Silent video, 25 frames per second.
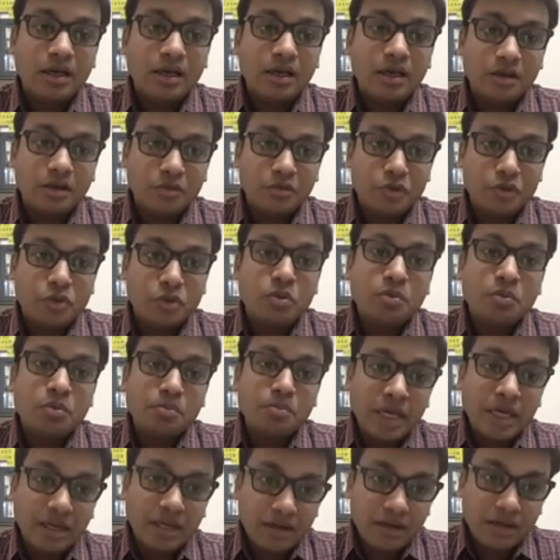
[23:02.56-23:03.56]
which will
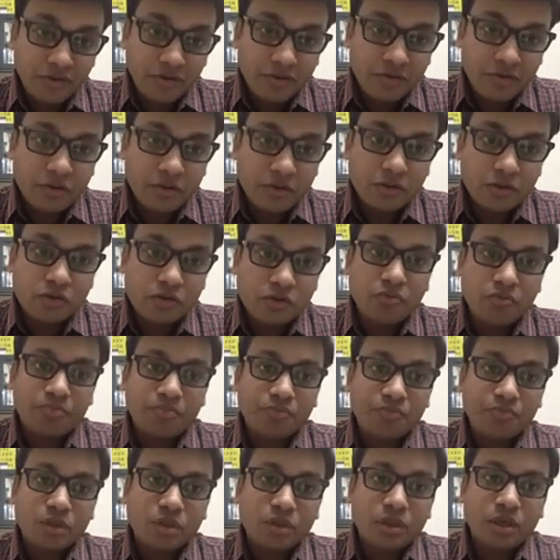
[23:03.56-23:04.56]
make a difference also.
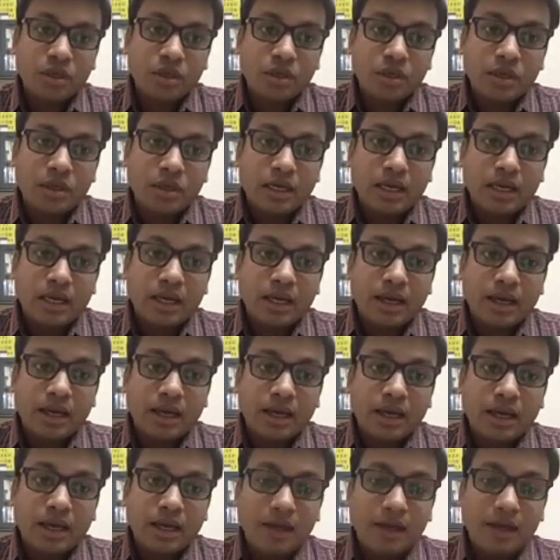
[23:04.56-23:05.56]

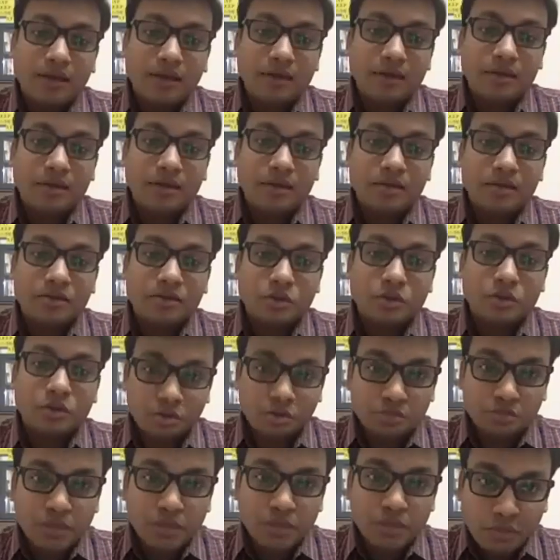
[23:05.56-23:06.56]
And so
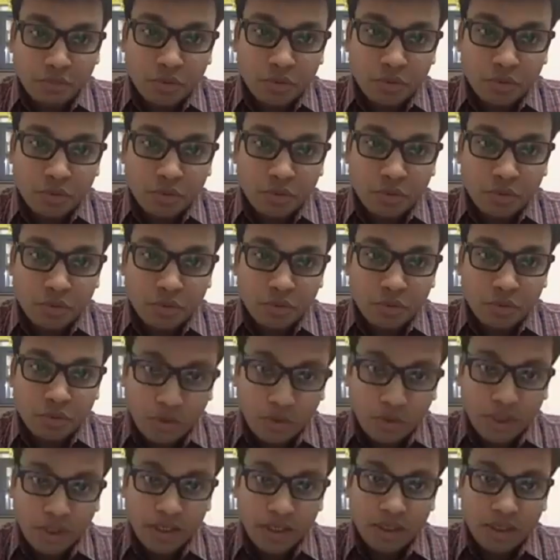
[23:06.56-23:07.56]
that would be really
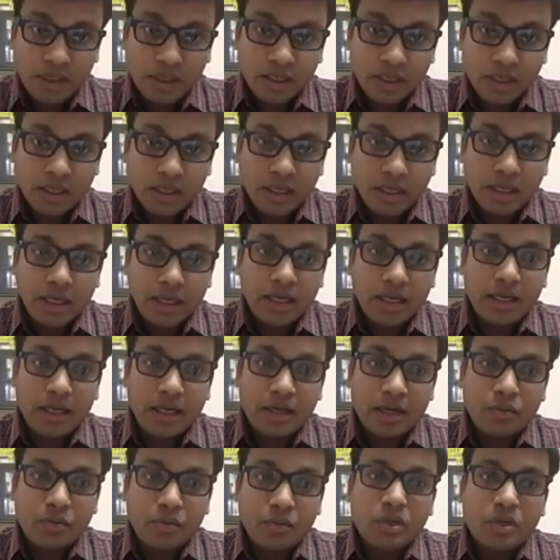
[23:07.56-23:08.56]
important. And
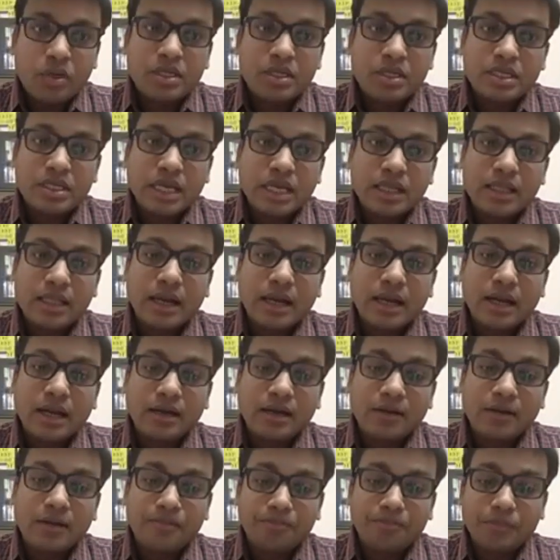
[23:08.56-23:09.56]
I would say that
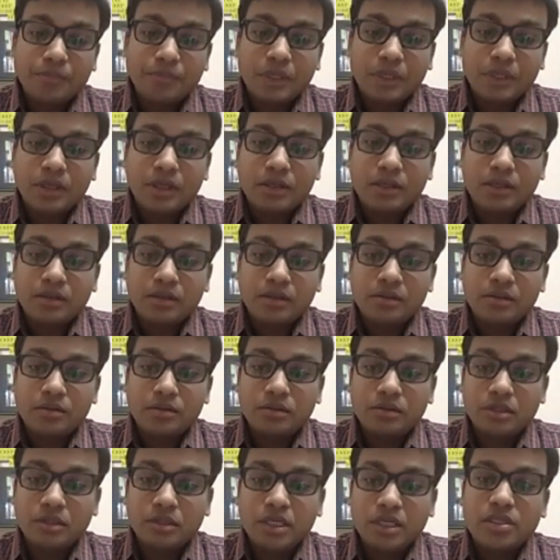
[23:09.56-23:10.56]
uh,
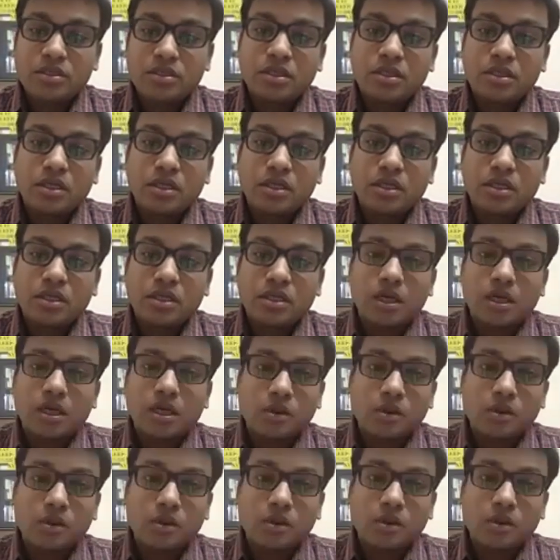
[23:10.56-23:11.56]
it's
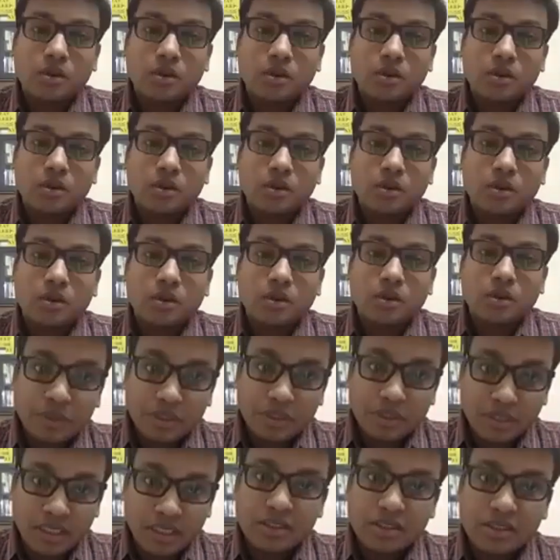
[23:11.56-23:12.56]
about
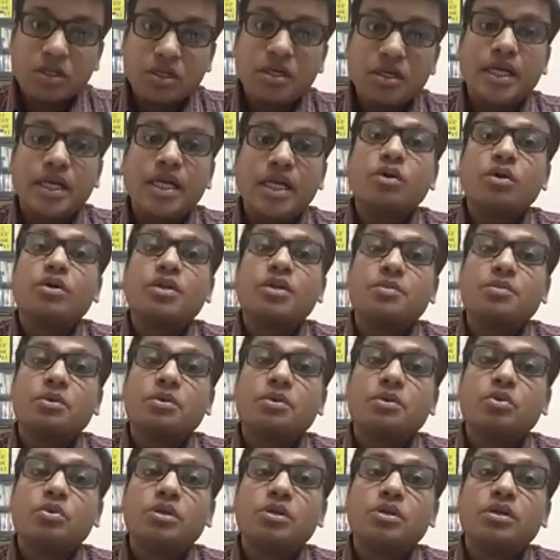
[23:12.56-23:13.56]
personalization content,
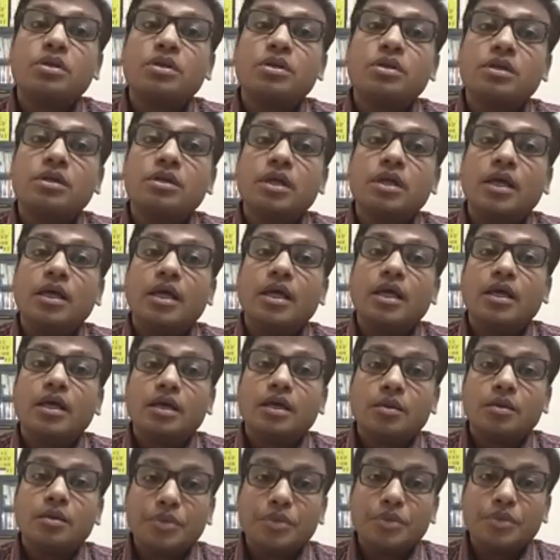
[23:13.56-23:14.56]
or it's about the
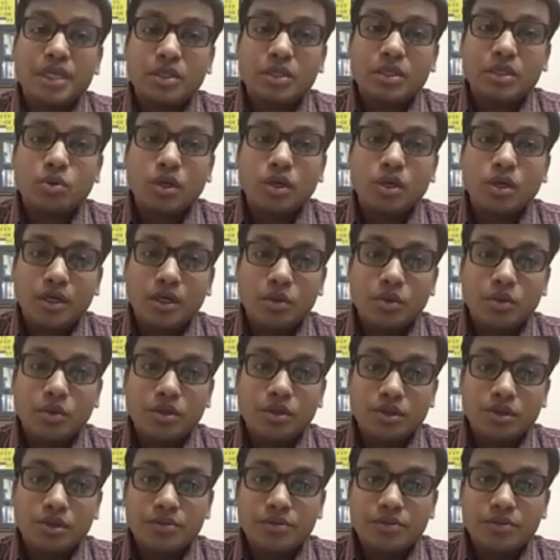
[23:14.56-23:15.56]
companies who are
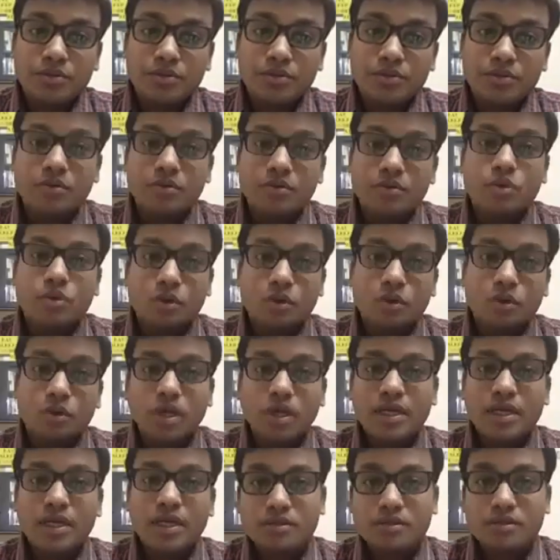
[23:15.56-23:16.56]
into this, those who
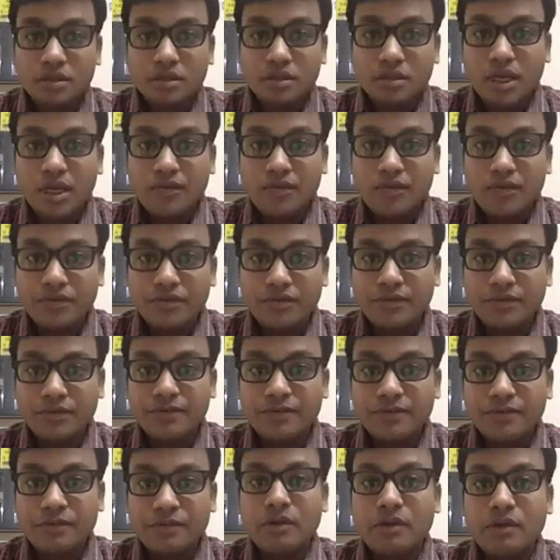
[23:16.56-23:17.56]
can survive
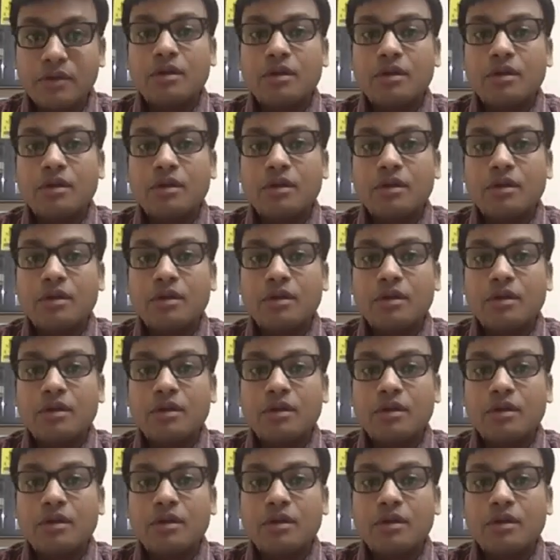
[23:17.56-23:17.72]
this,